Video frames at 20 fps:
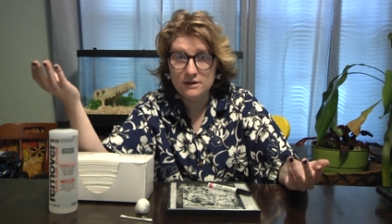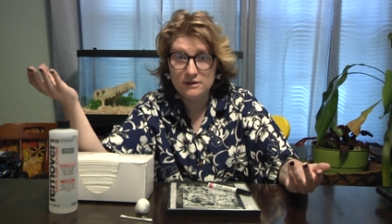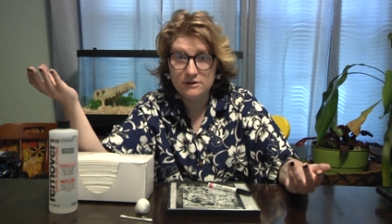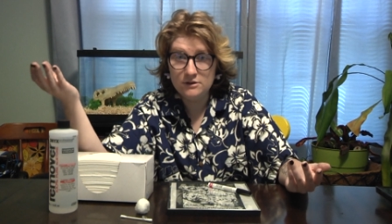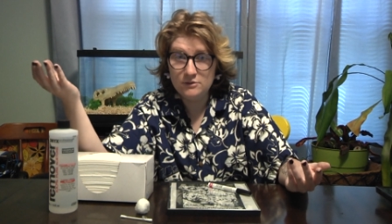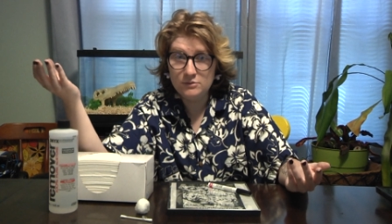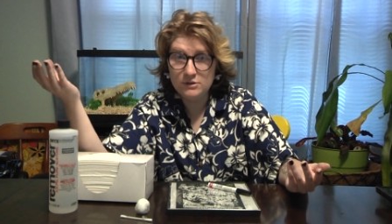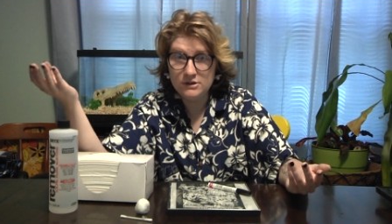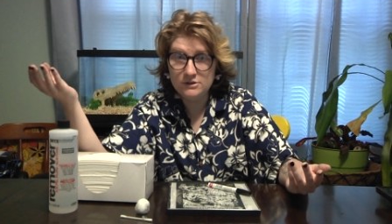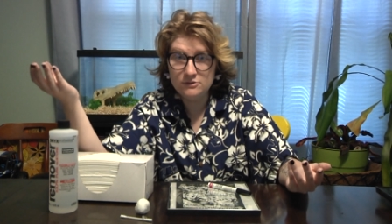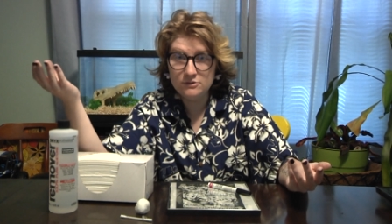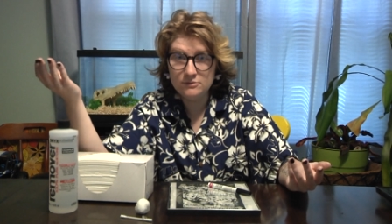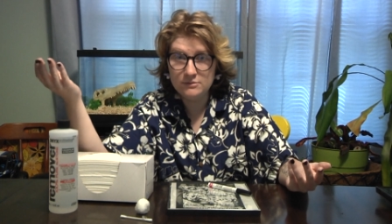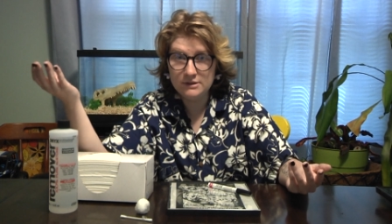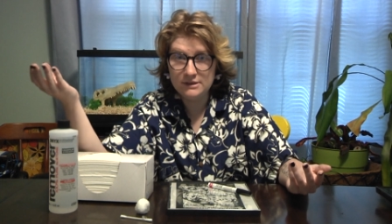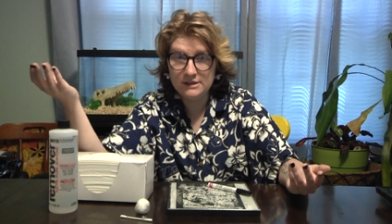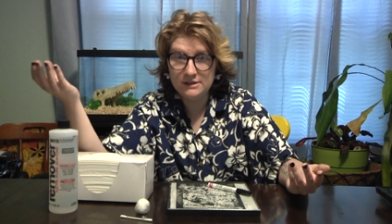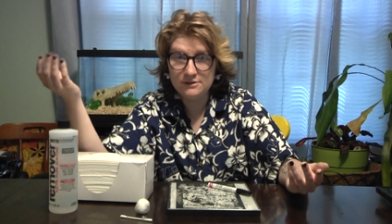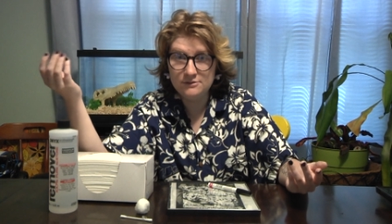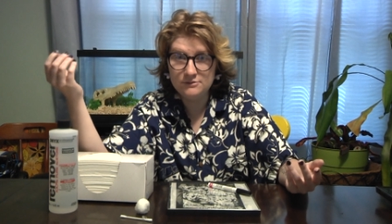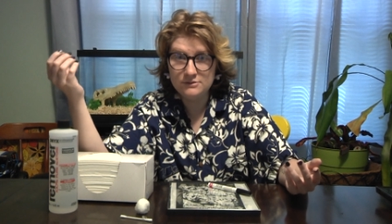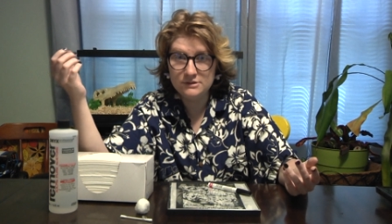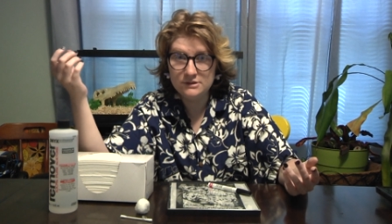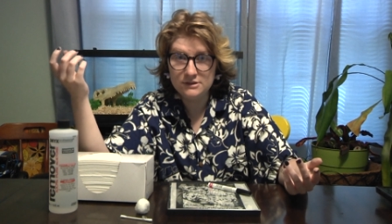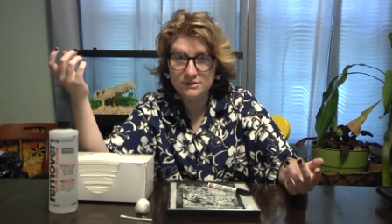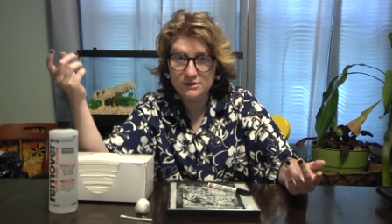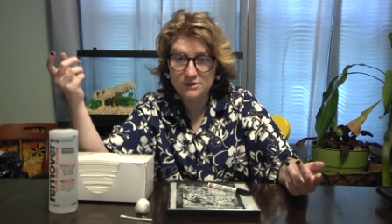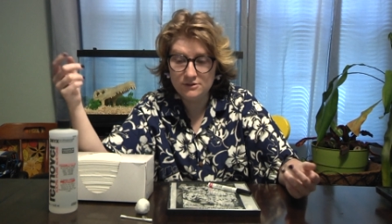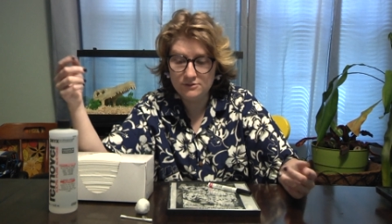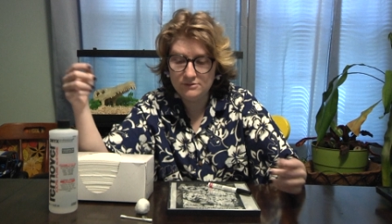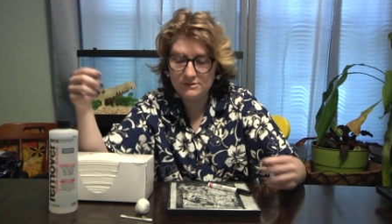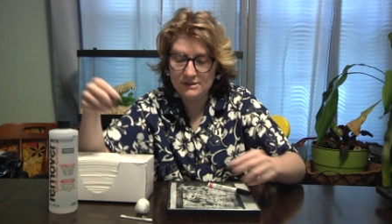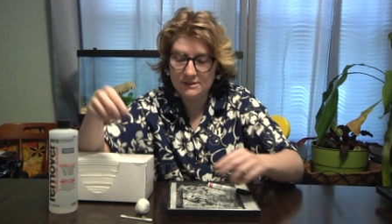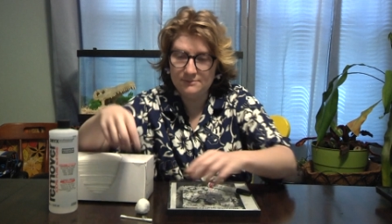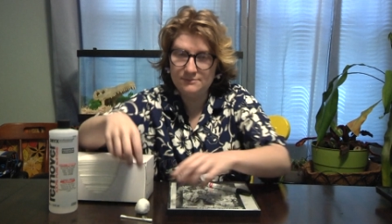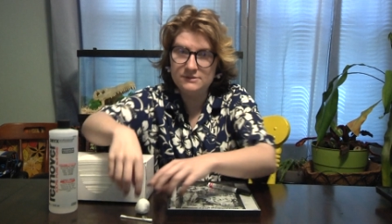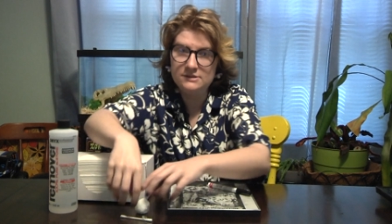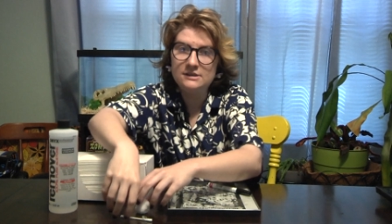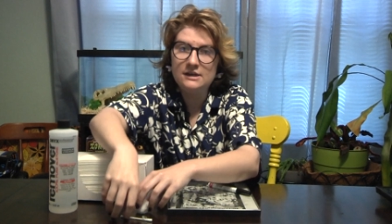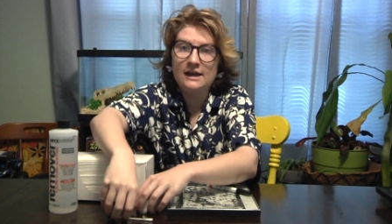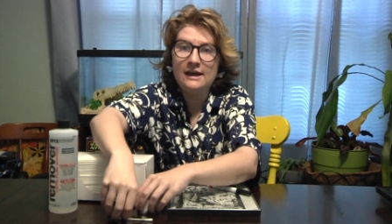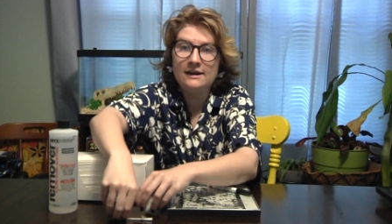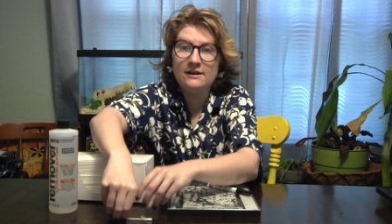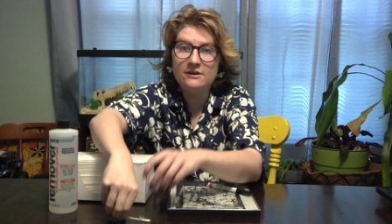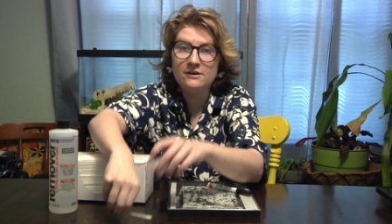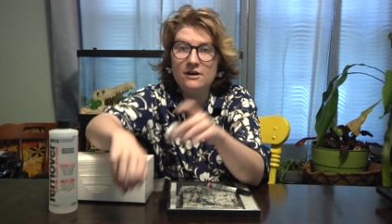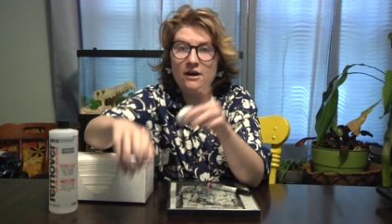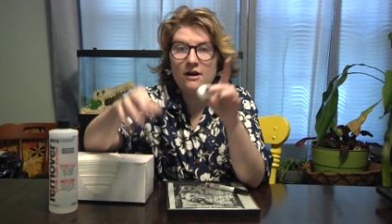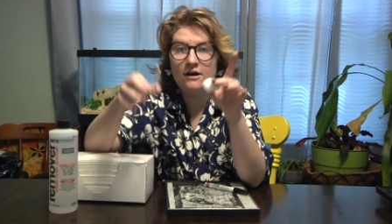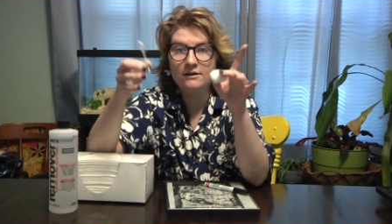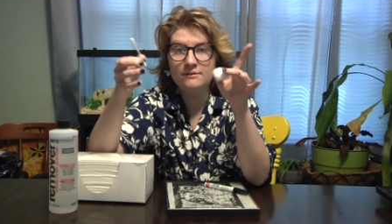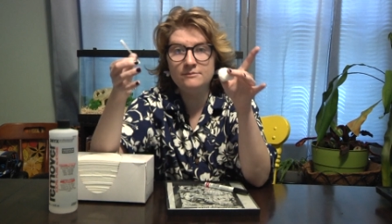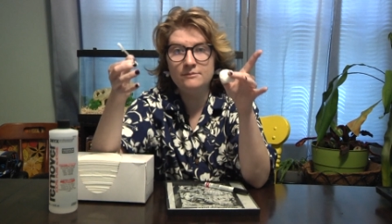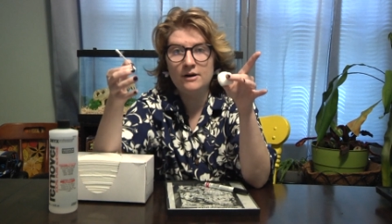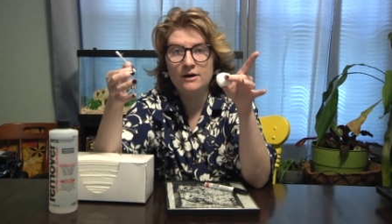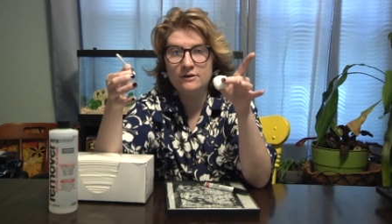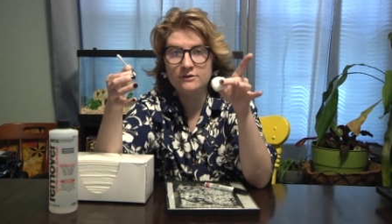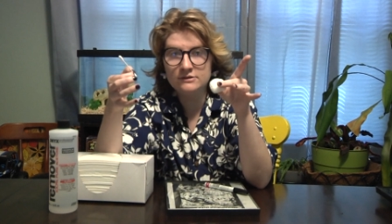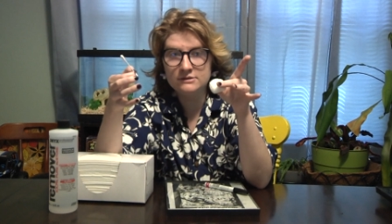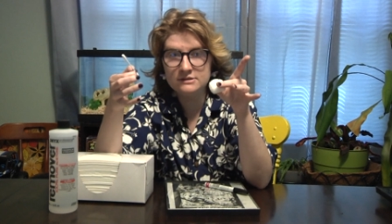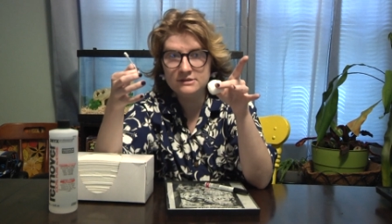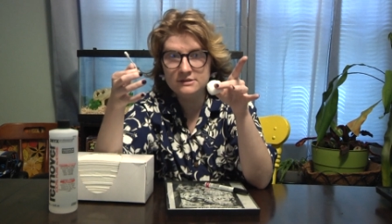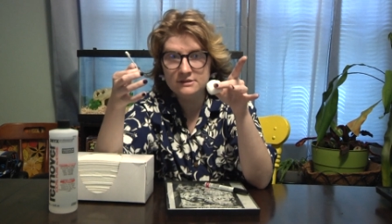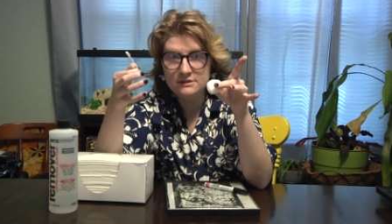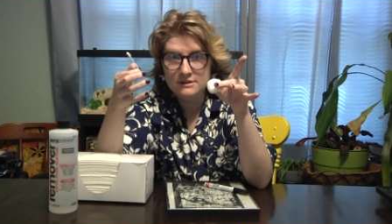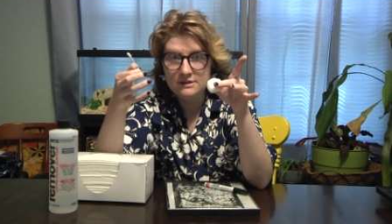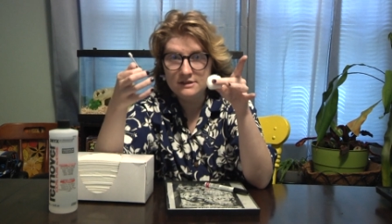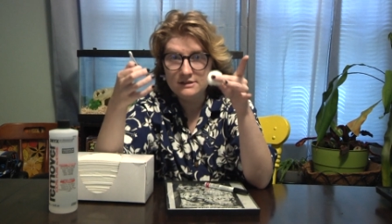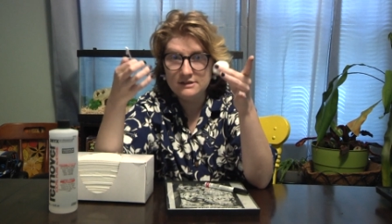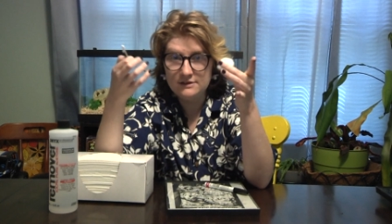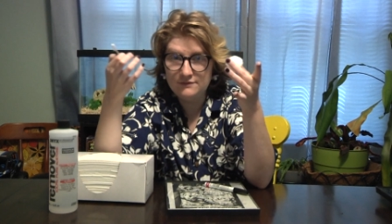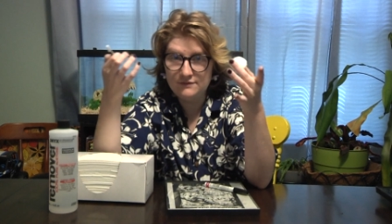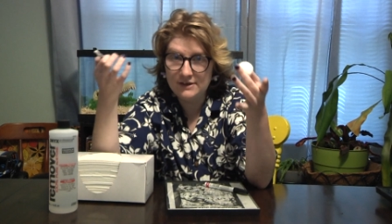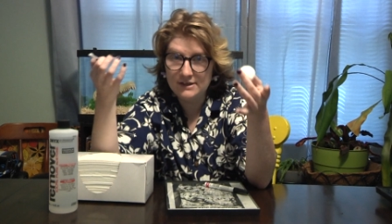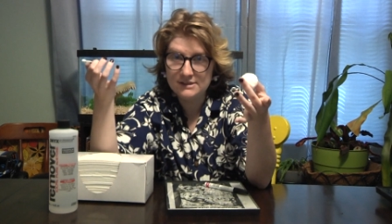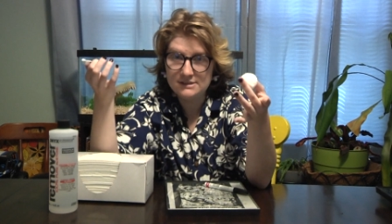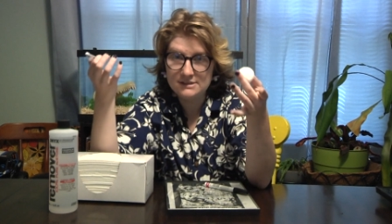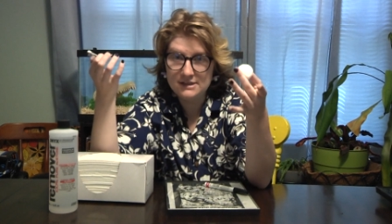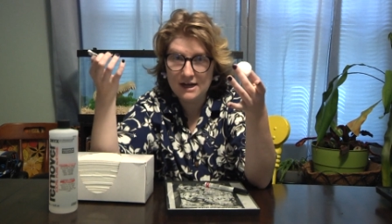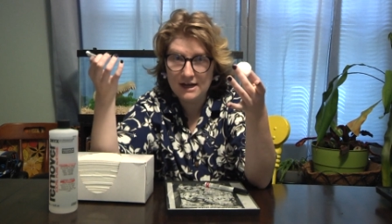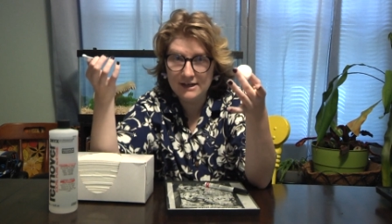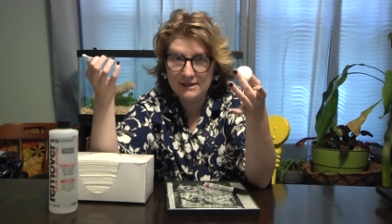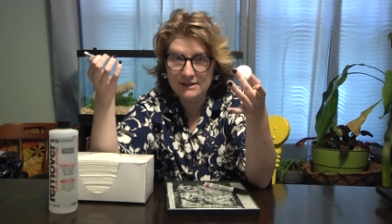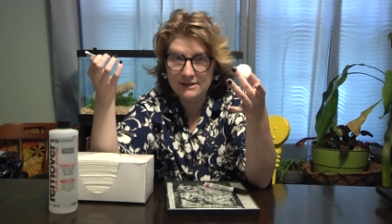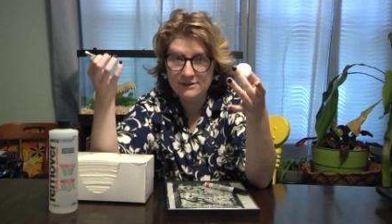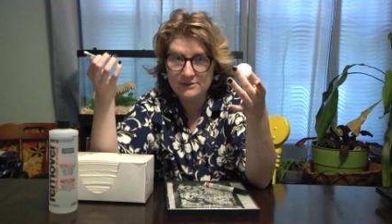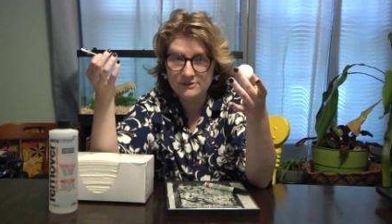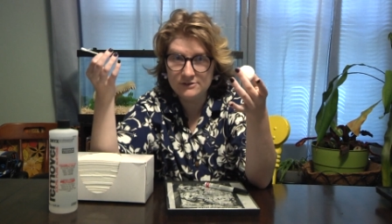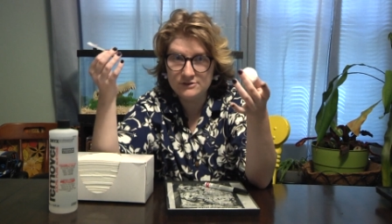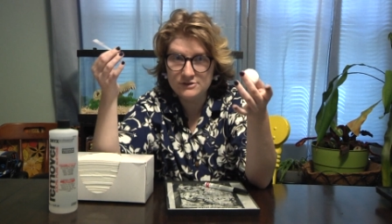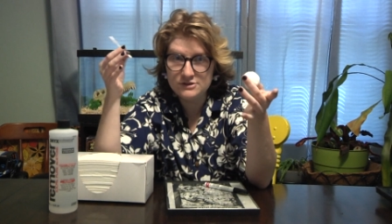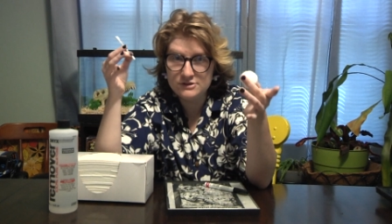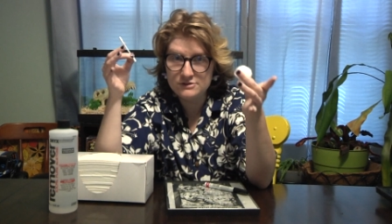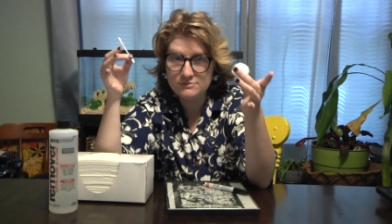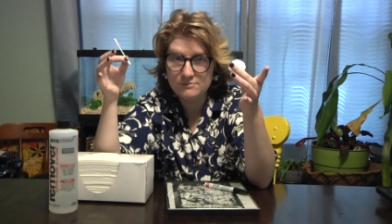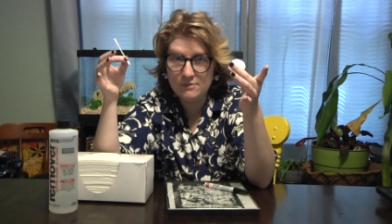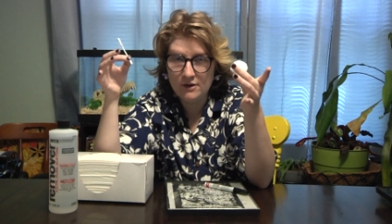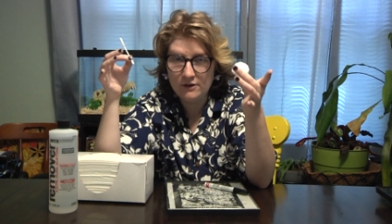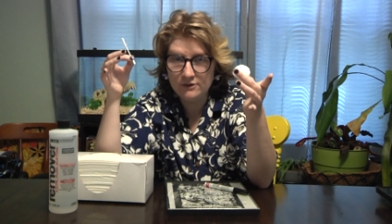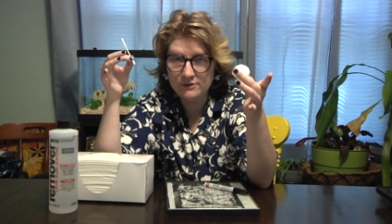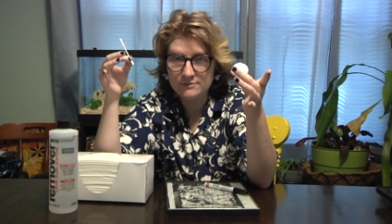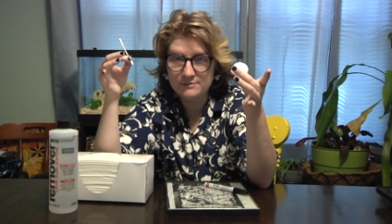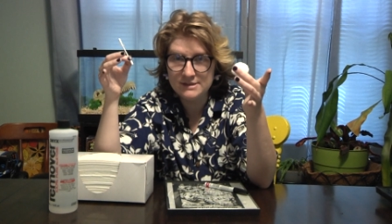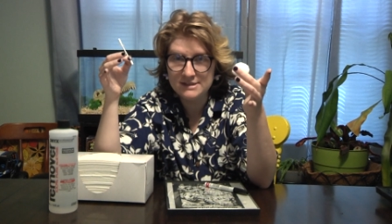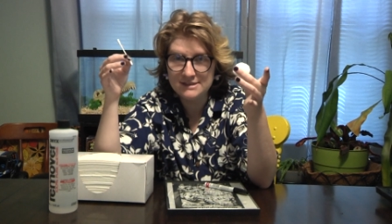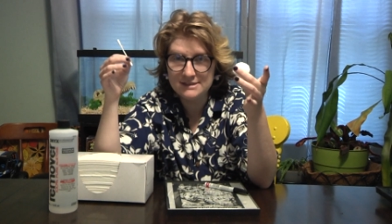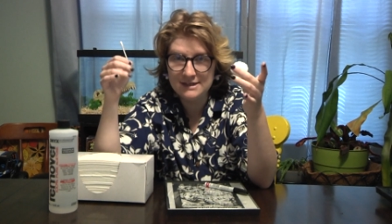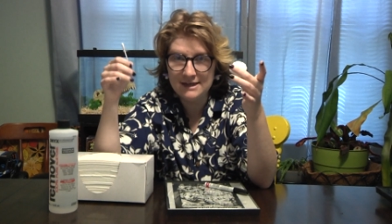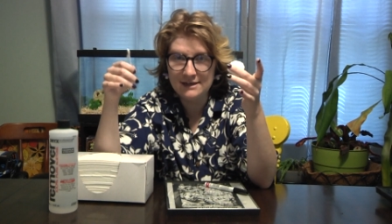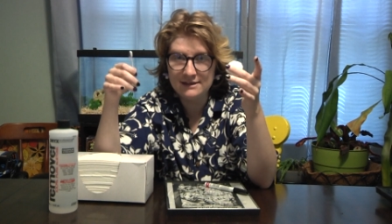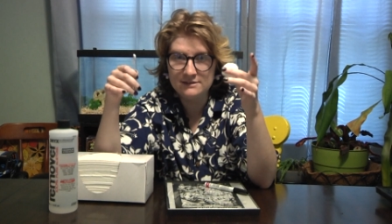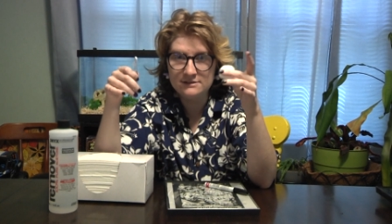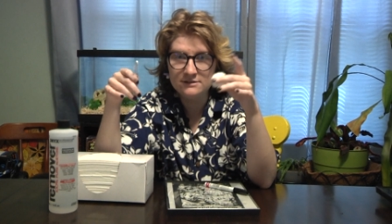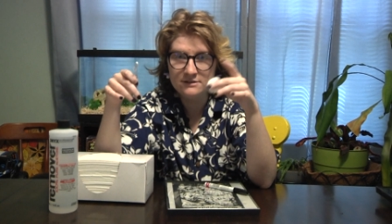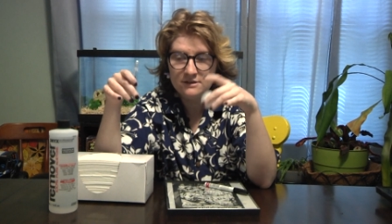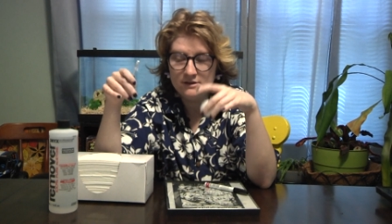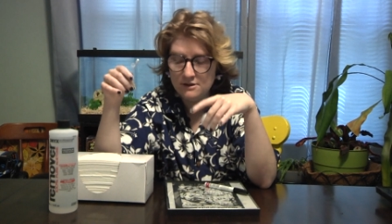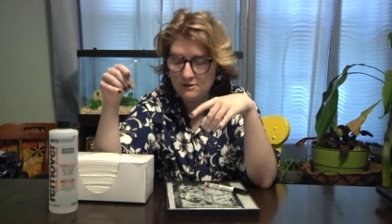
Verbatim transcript: You would normally use Q-tips and cotton balls to fix tinier, smaller mistakes,